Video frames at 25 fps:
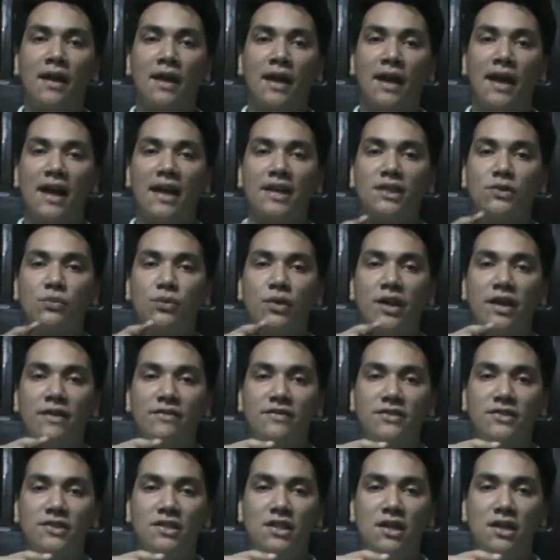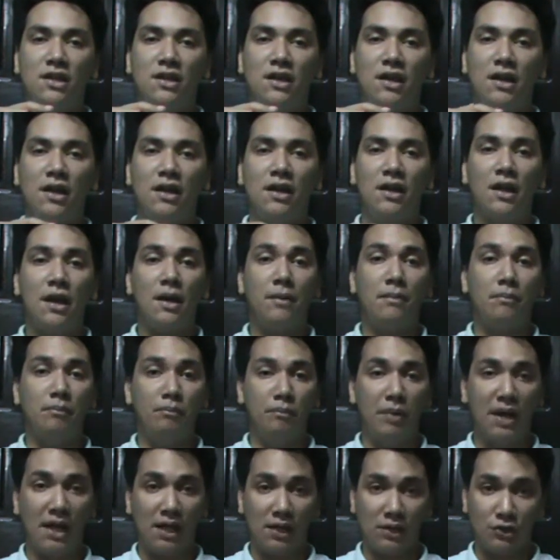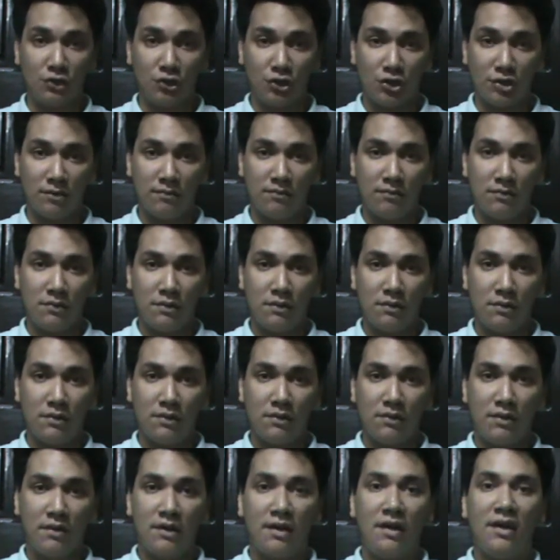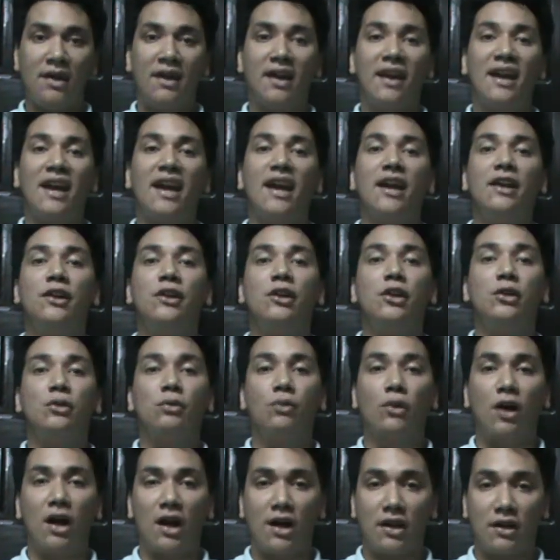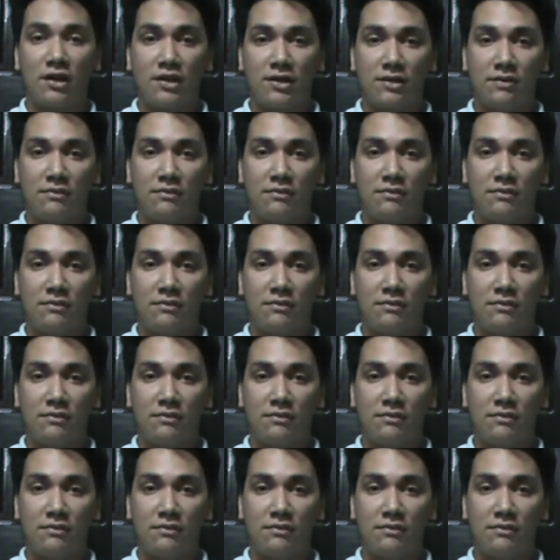as we have seen in Belgium and Iraq.